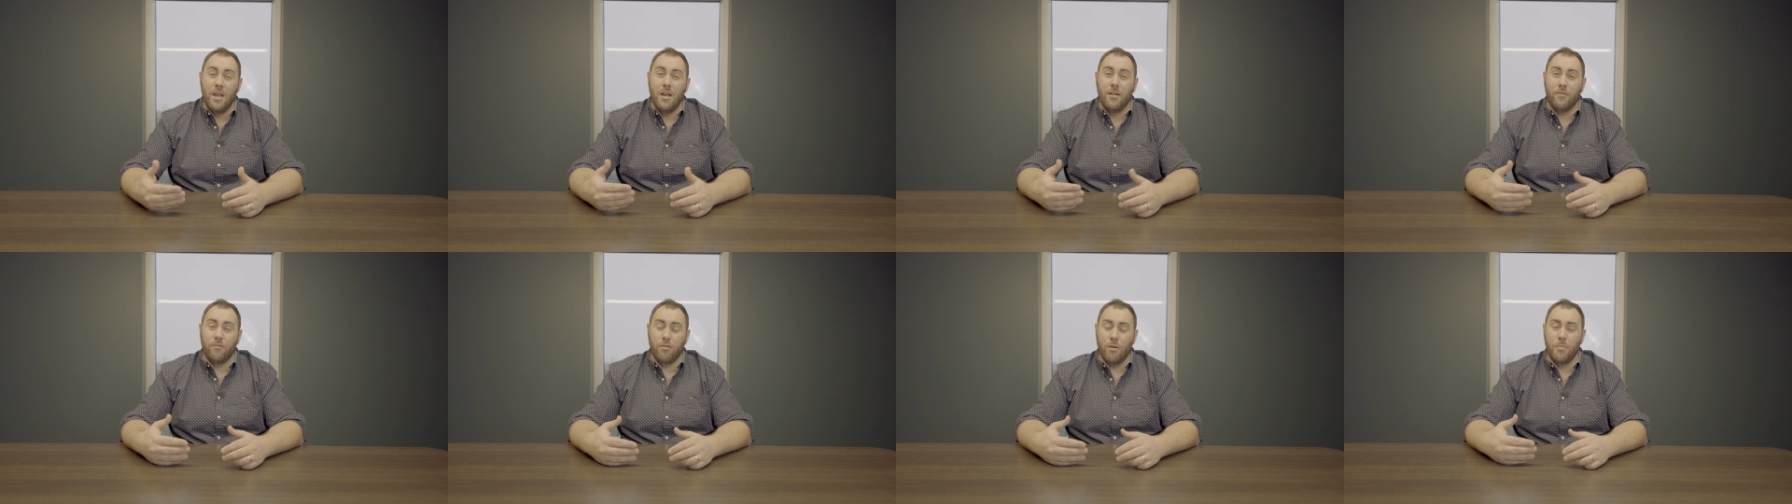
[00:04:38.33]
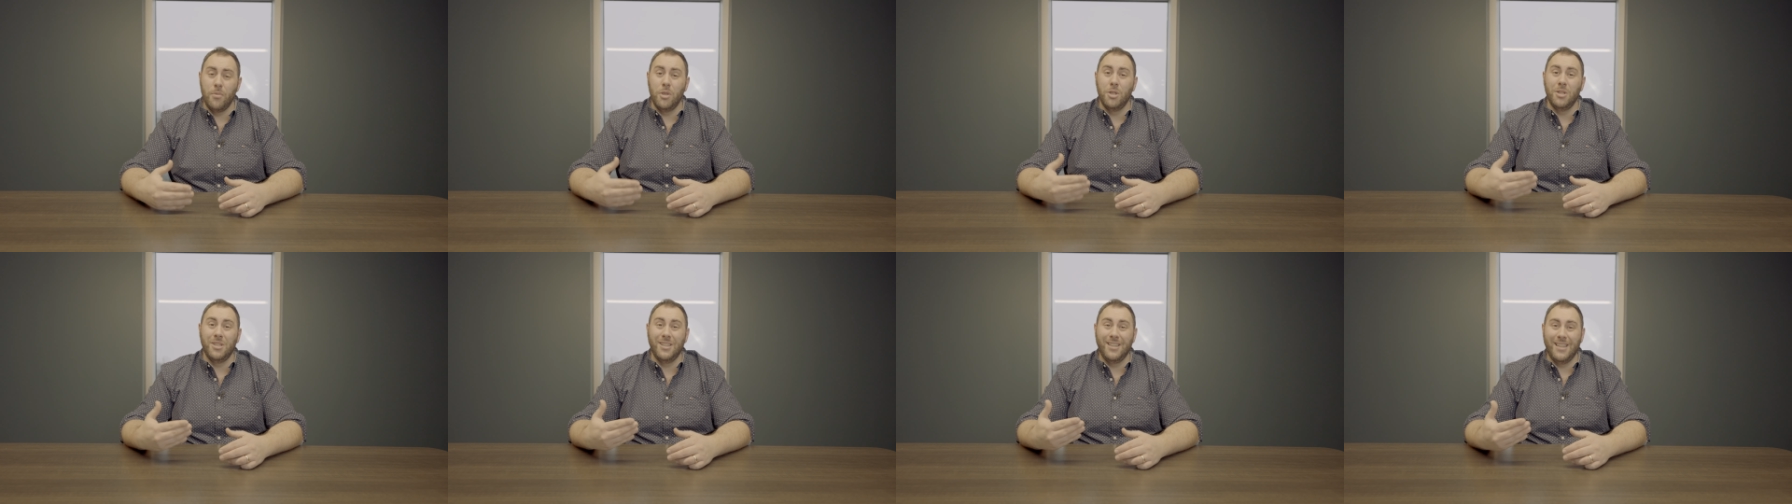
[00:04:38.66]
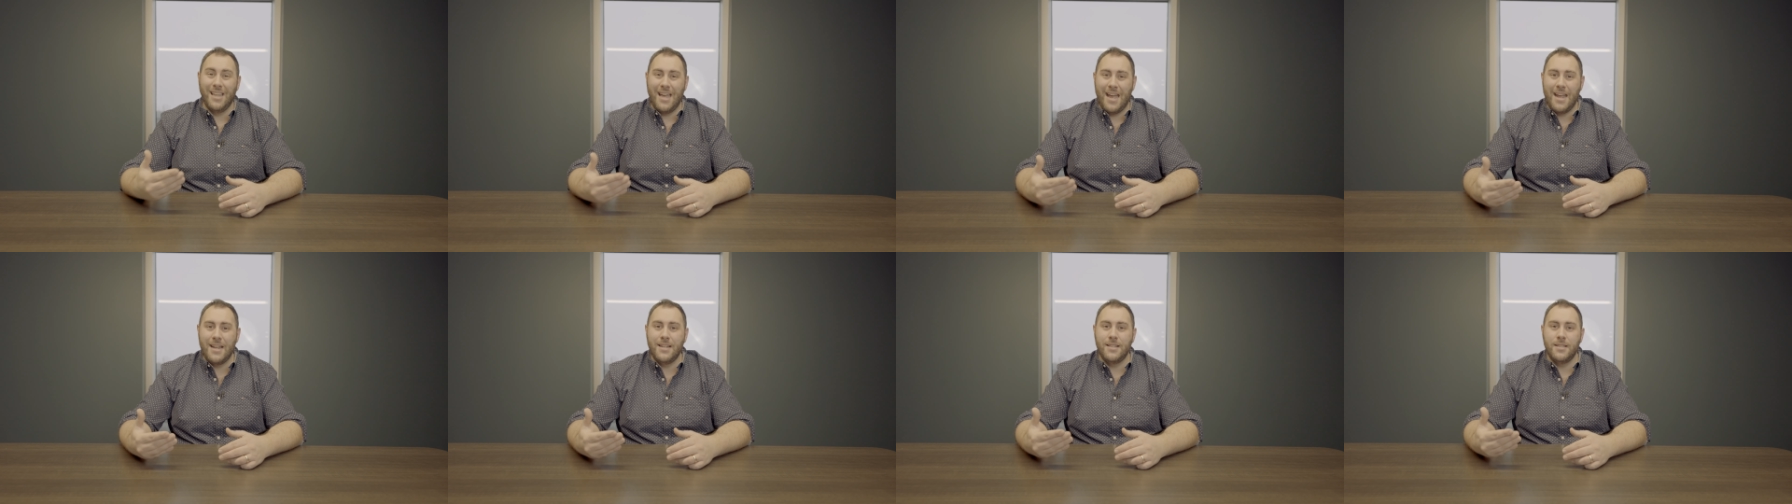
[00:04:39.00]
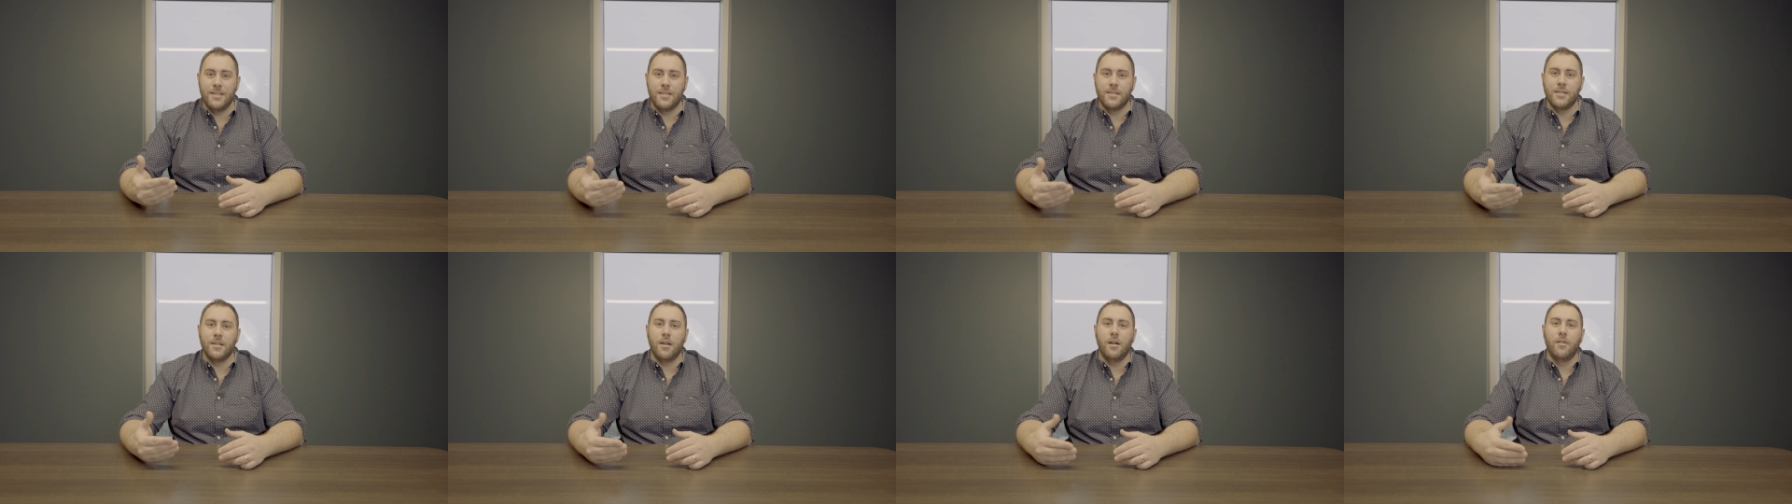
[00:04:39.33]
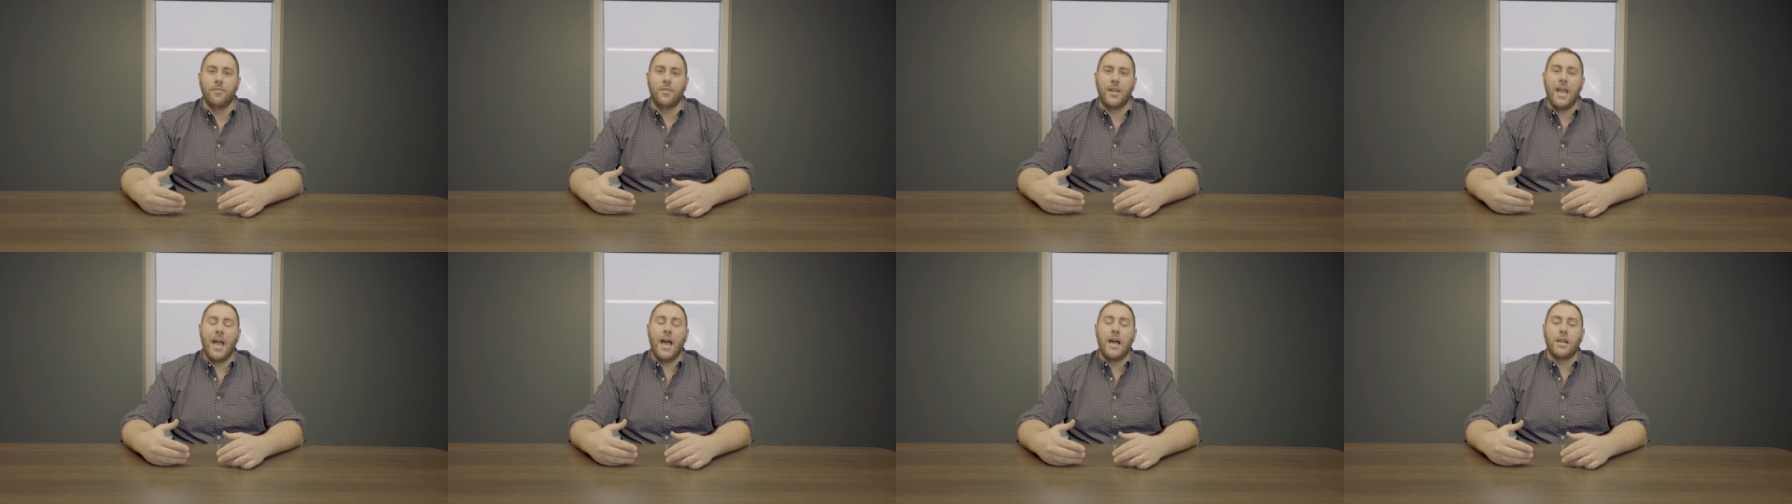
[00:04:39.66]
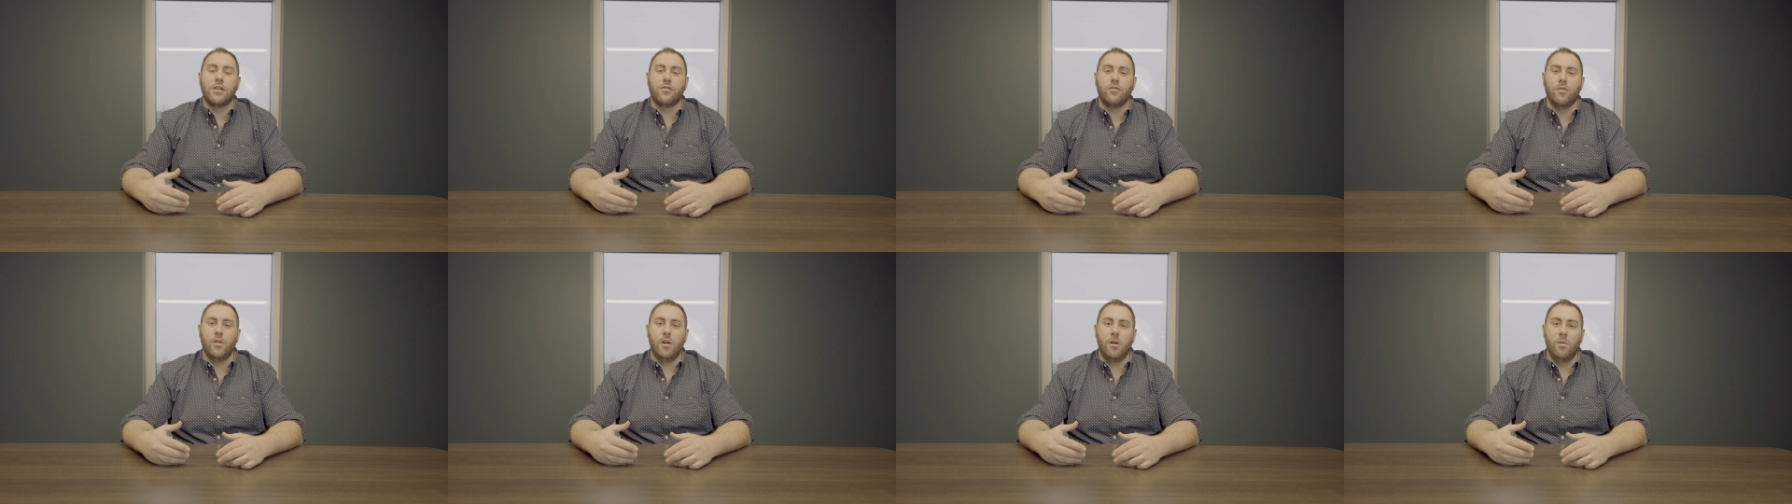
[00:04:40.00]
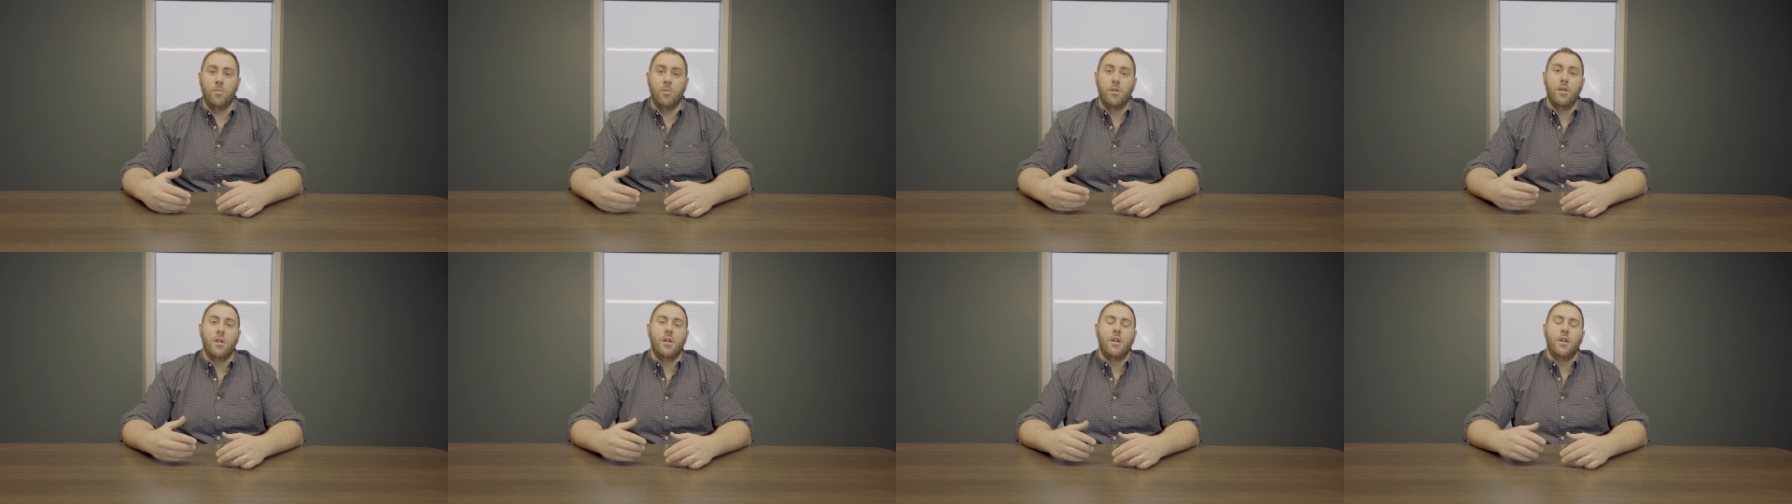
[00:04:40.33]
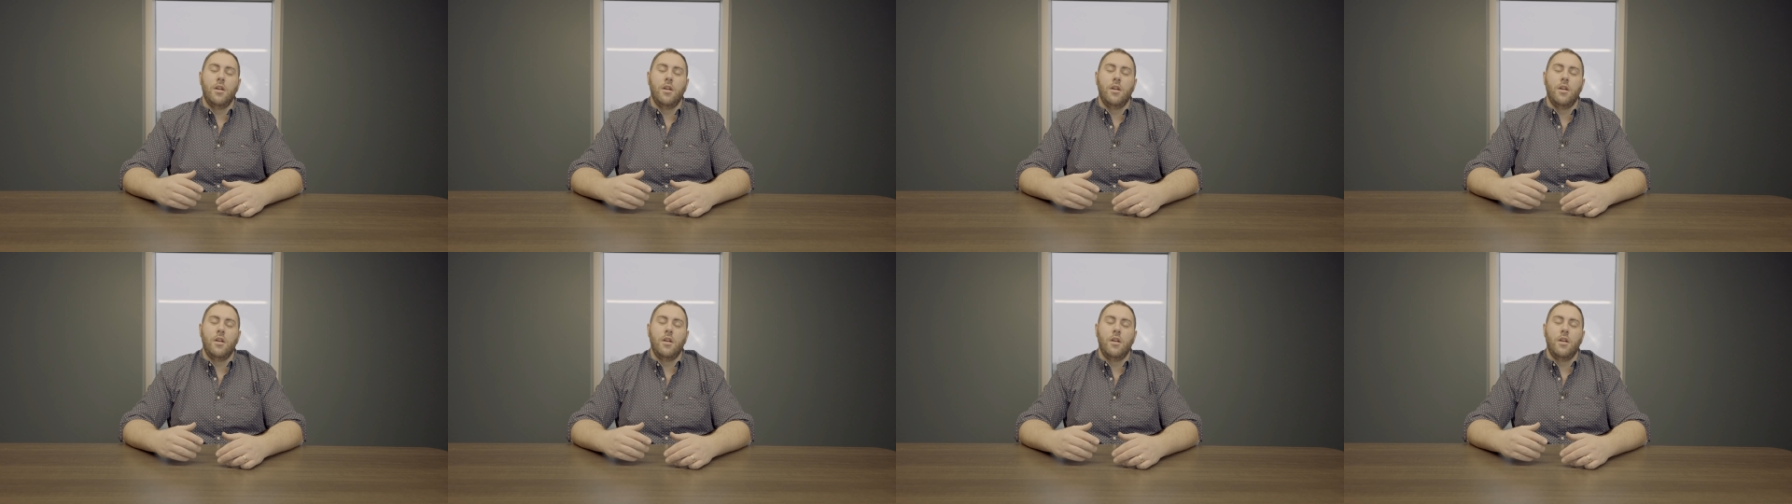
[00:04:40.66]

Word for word: from the lens of cash flow,